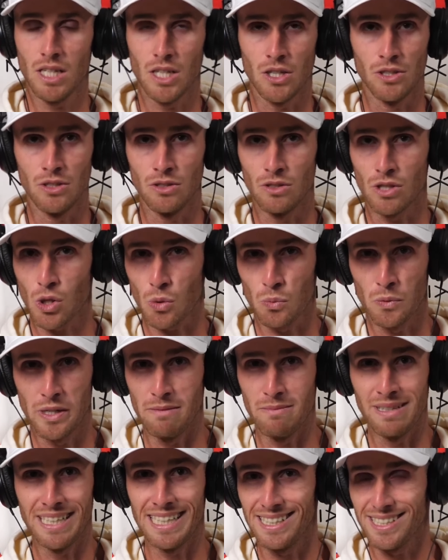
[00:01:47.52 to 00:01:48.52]
You do
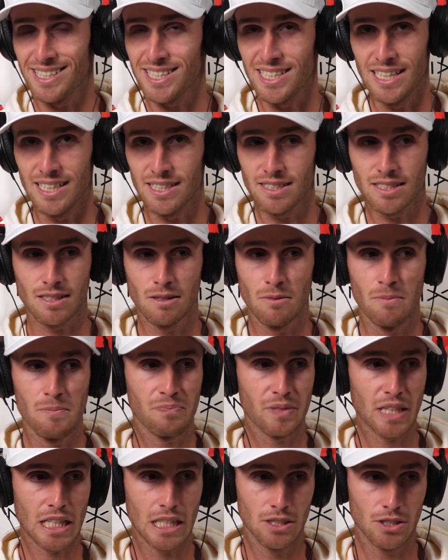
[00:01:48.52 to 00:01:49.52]
three minute sets,
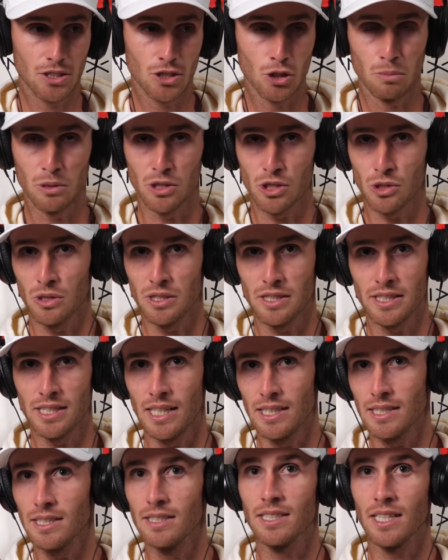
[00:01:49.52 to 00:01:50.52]
super short
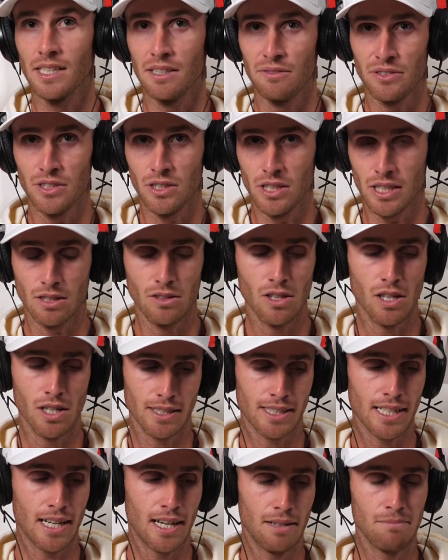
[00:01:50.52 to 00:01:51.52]
sets. It's going to feel like a
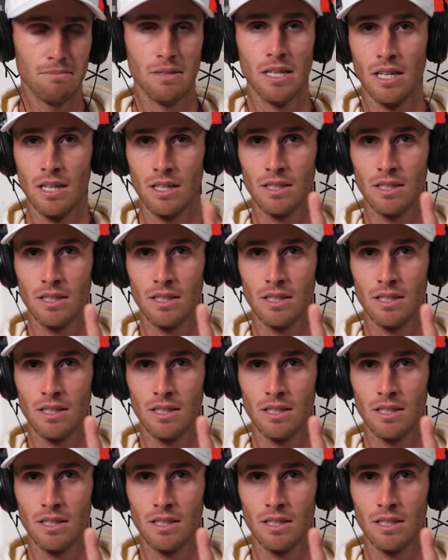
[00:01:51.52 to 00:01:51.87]
long time.